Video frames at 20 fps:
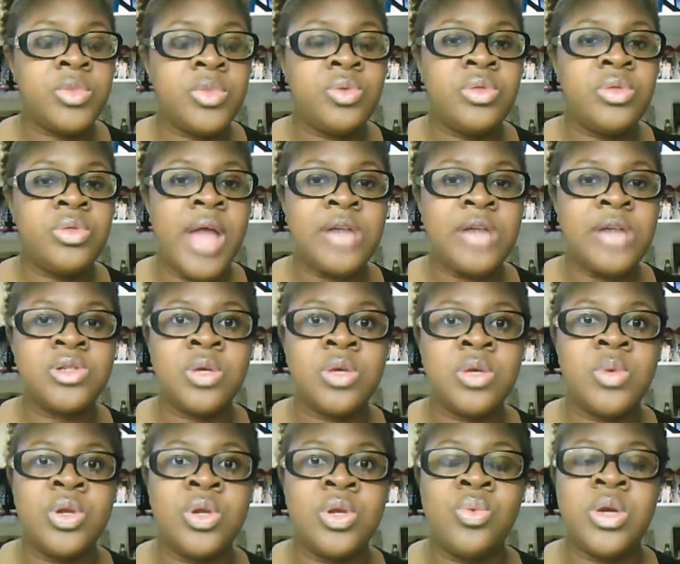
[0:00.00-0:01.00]
Naturally,
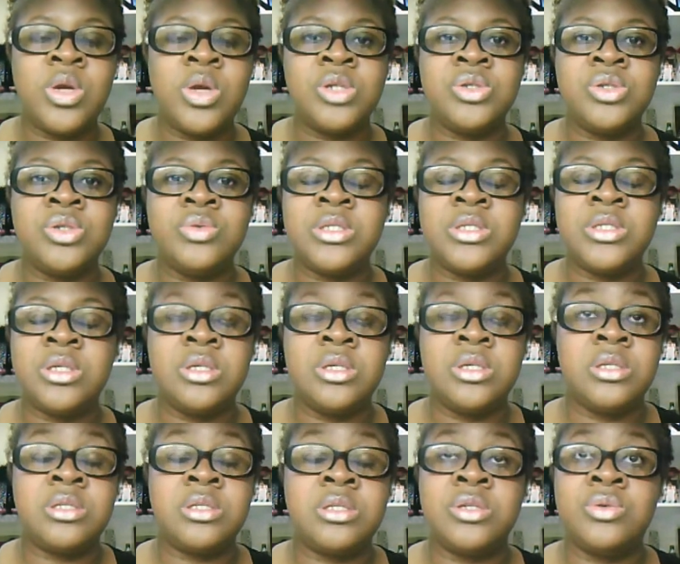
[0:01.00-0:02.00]
what you want to do is
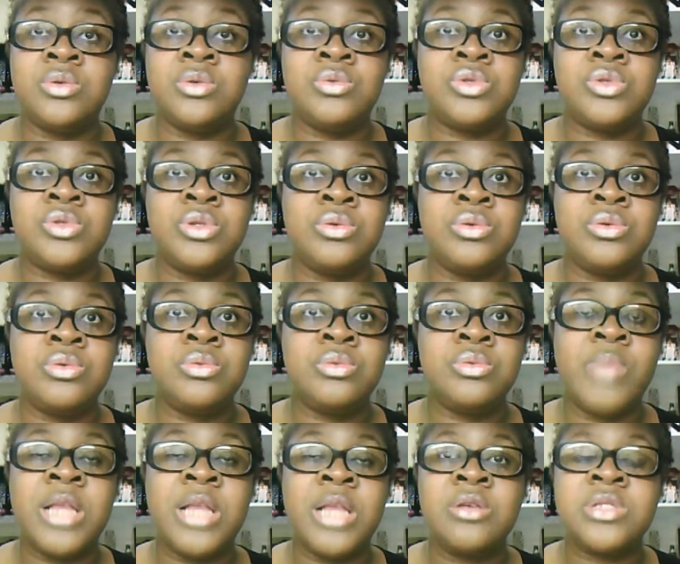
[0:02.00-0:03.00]
to
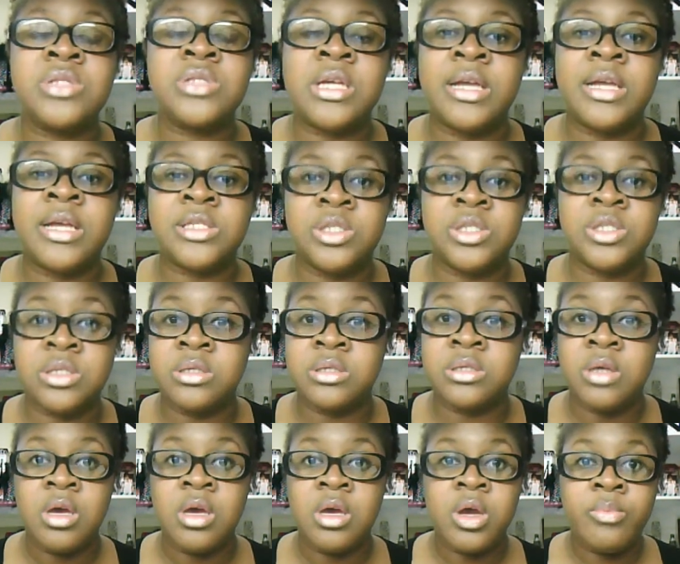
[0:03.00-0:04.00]
make those connections is
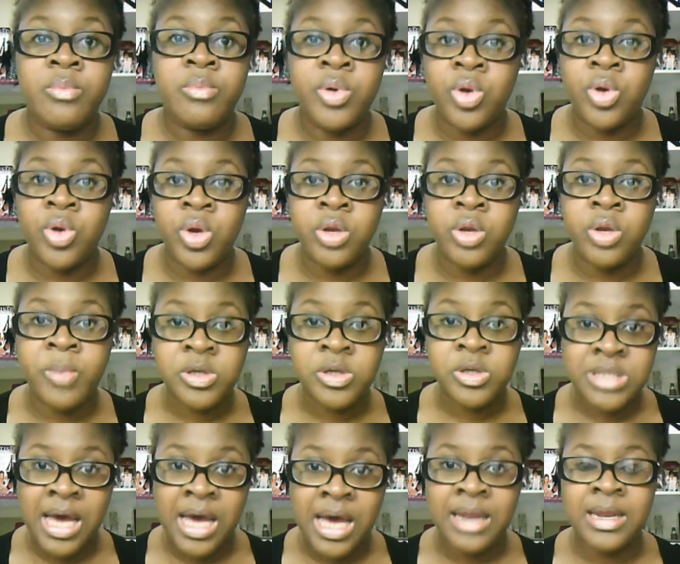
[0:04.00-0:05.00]
put on your
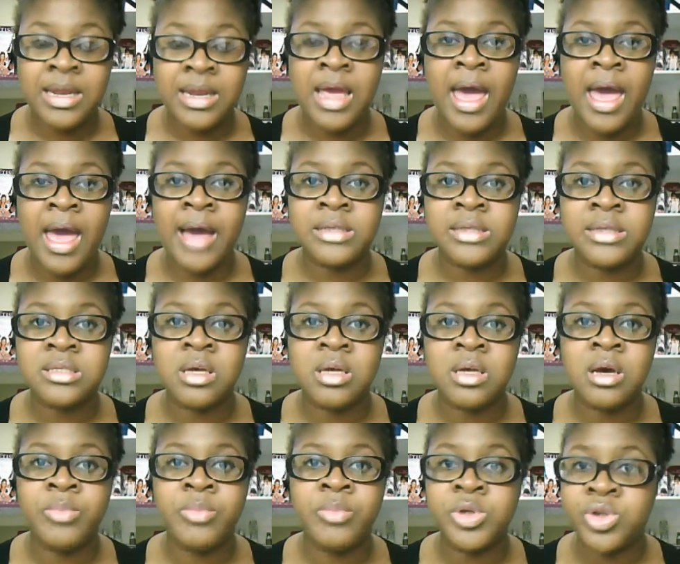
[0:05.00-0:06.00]
personality hat,
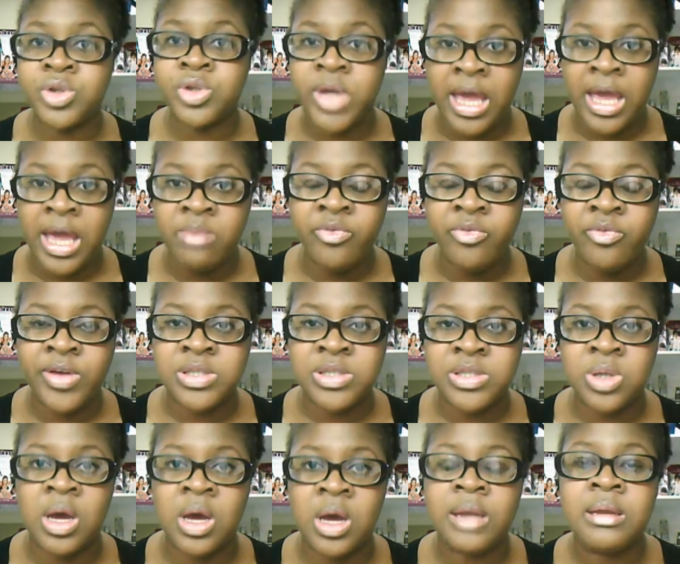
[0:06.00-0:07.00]
put your game
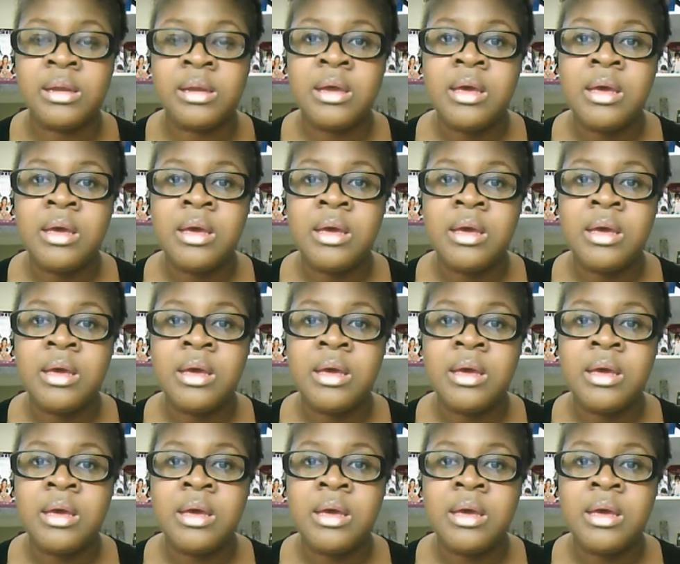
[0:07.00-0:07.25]
face on,